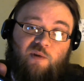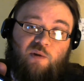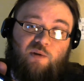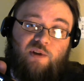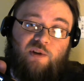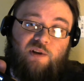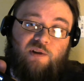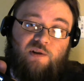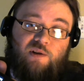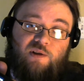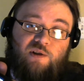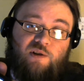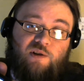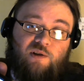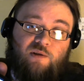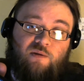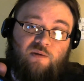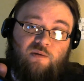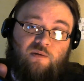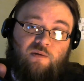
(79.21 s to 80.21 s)

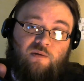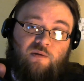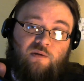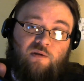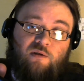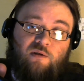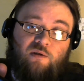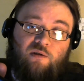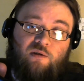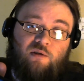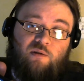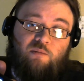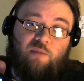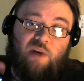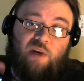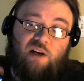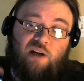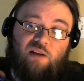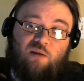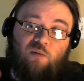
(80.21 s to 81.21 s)
voltage.
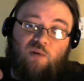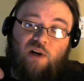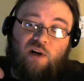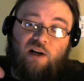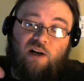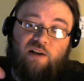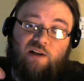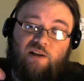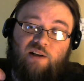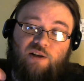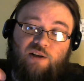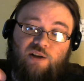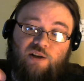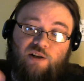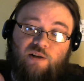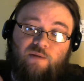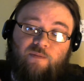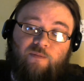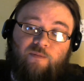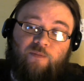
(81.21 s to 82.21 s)
Back to
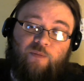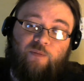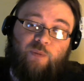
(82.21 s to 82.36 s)
wattage.